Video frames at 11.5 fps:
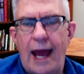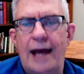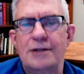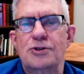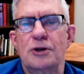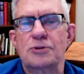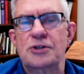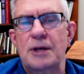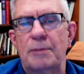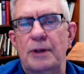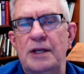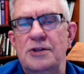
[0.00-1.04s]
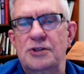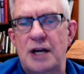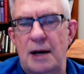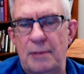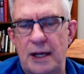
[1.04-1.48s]
And so somebody is
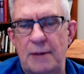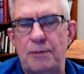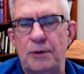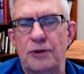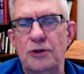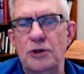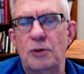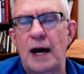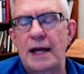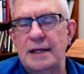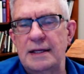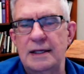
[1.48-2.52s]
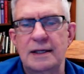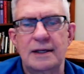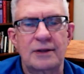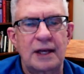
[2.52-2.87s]
coming up with a new idea.